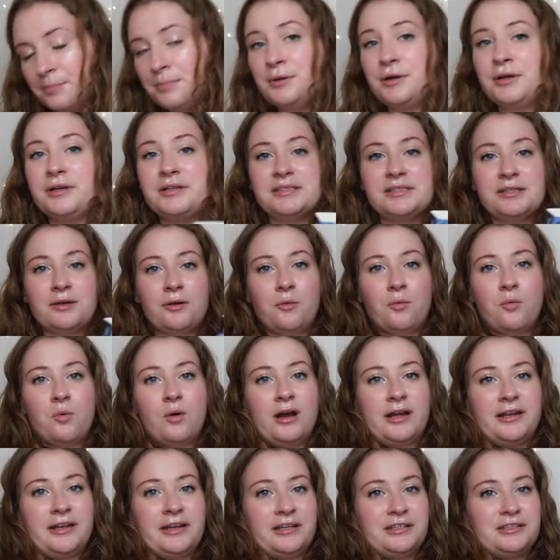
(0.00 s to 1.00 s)
Books
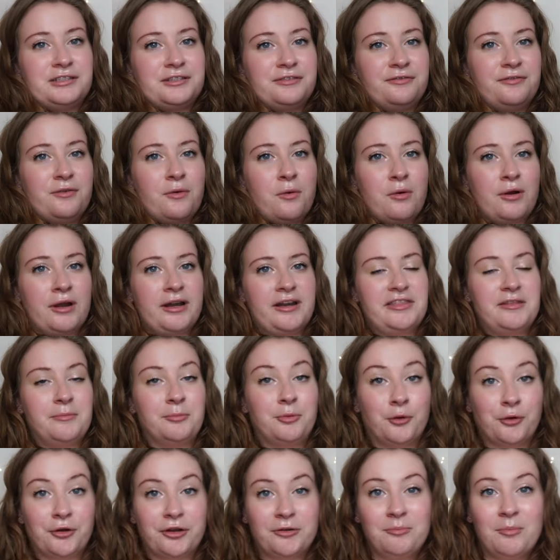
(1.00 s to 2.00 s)
1 to 4 in the
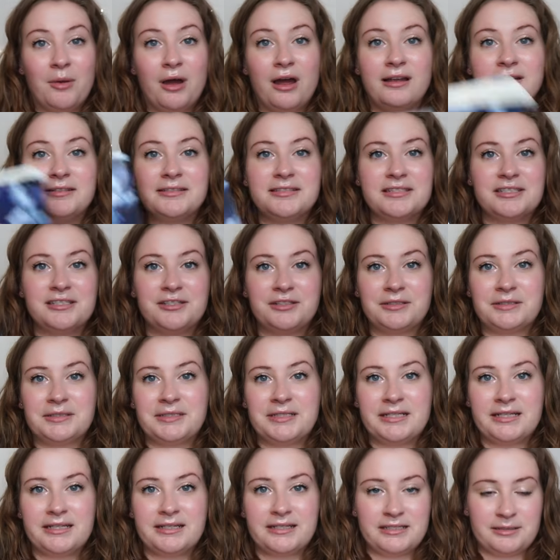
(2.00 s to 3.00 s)
Broken Bonds
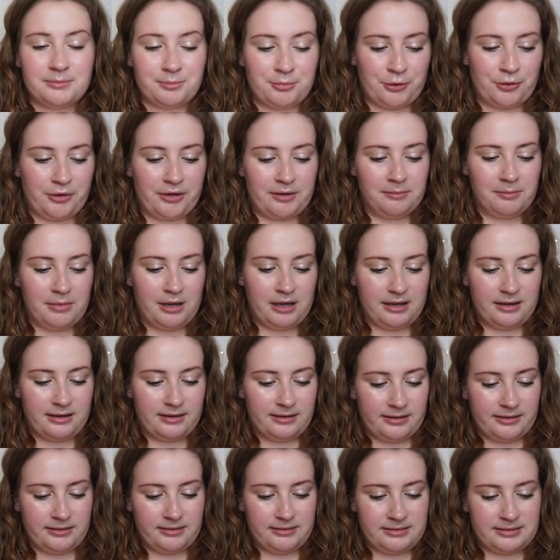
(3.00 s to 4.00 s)
series, Broken
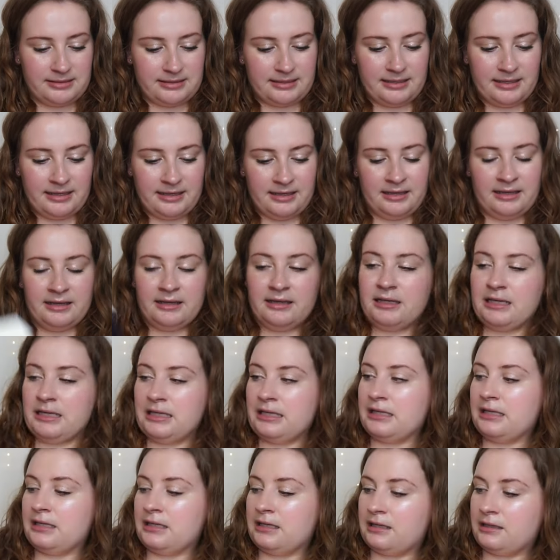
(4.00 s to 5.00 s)
Bonds,
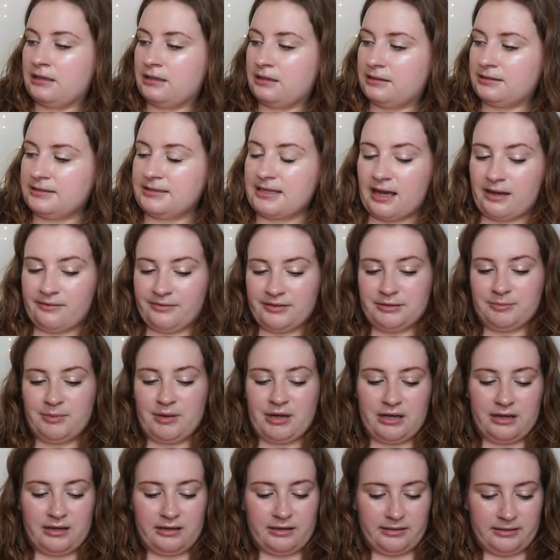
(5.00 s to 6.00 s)
Savage
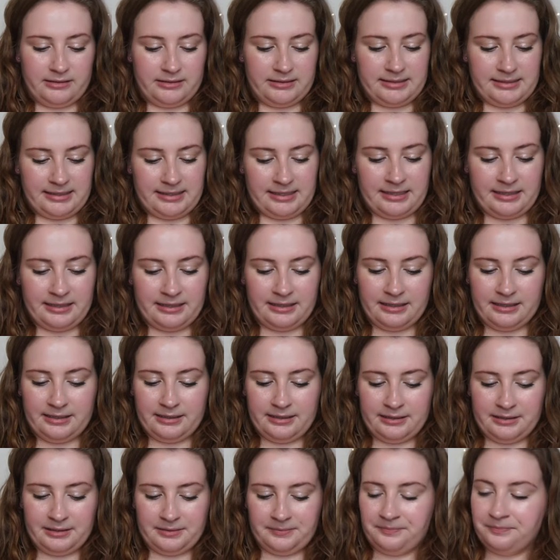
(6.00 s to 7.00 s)
bonds,
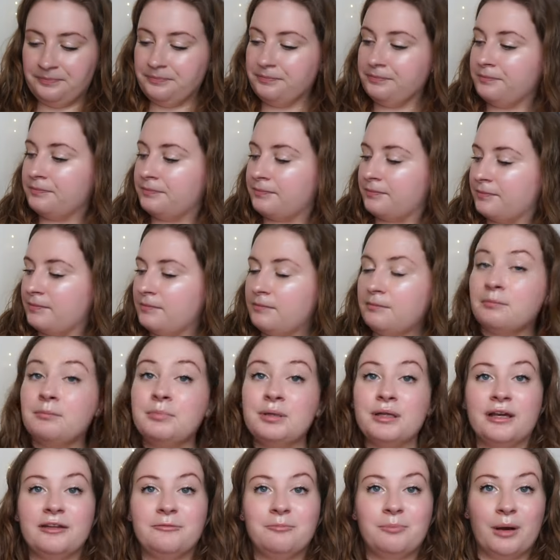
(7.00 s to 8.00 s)

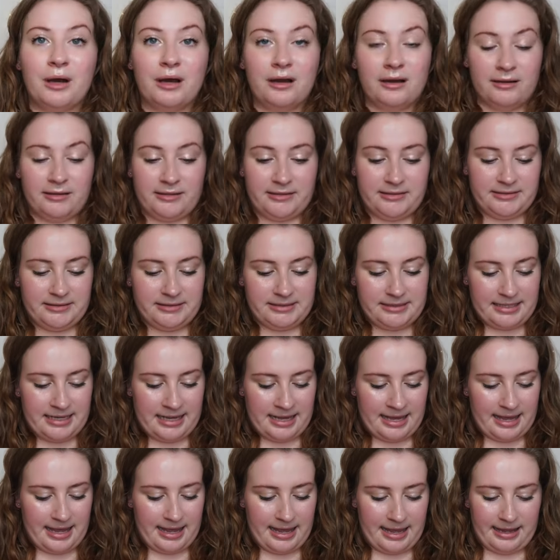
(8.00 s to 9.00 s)
blood bonds,
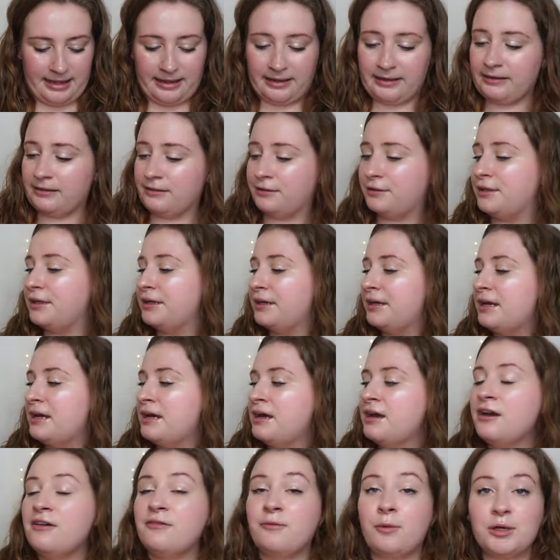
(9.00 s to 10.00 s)
and
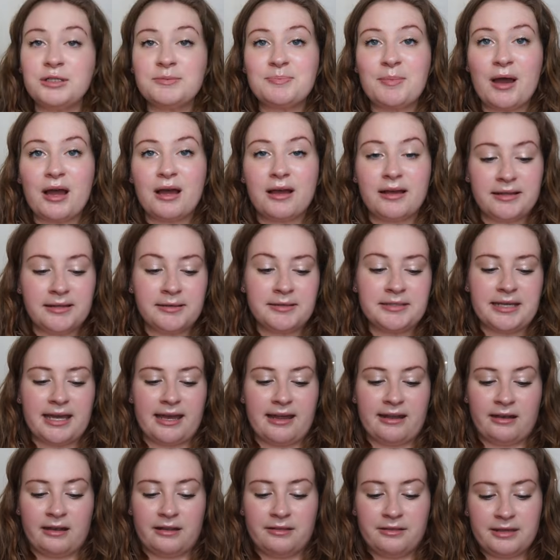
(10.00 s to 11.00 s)
force bonds
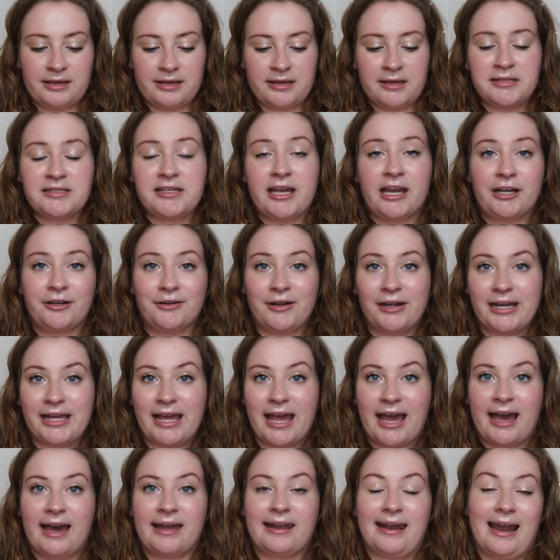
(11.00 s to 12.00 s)
and these I already
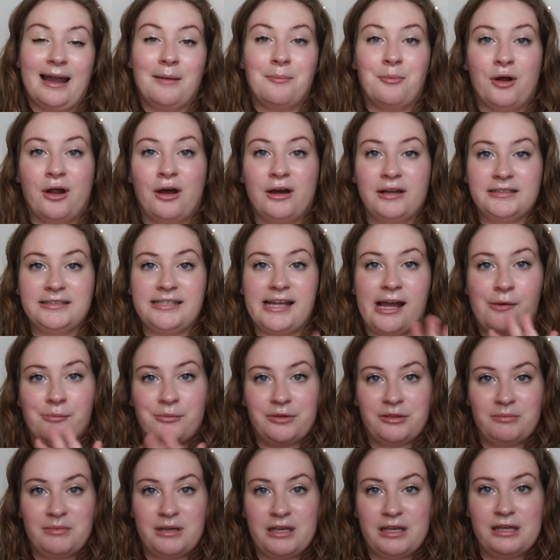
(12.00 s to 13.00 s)
had I brought down
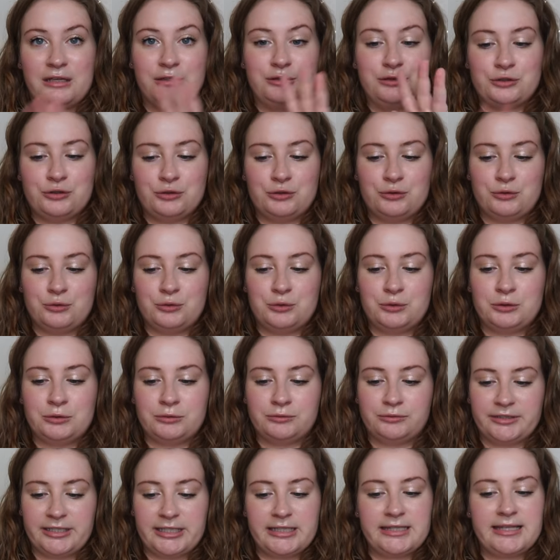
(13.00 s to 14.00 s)
with me to
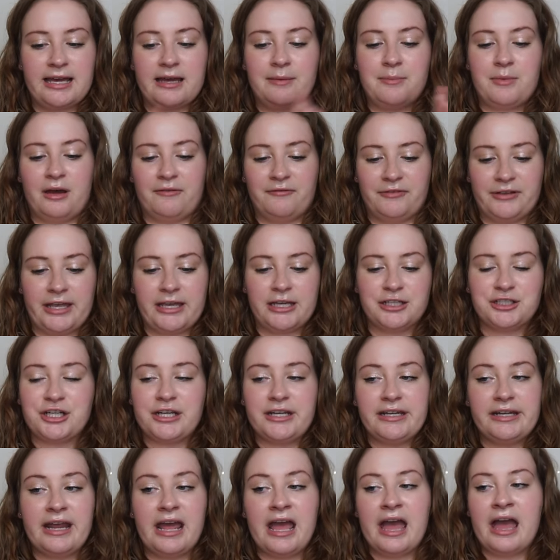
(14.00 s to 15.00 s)
read them on
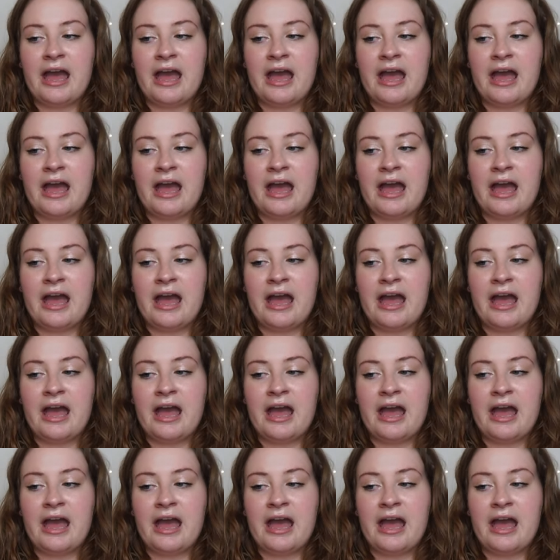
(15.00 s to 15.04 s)
vacation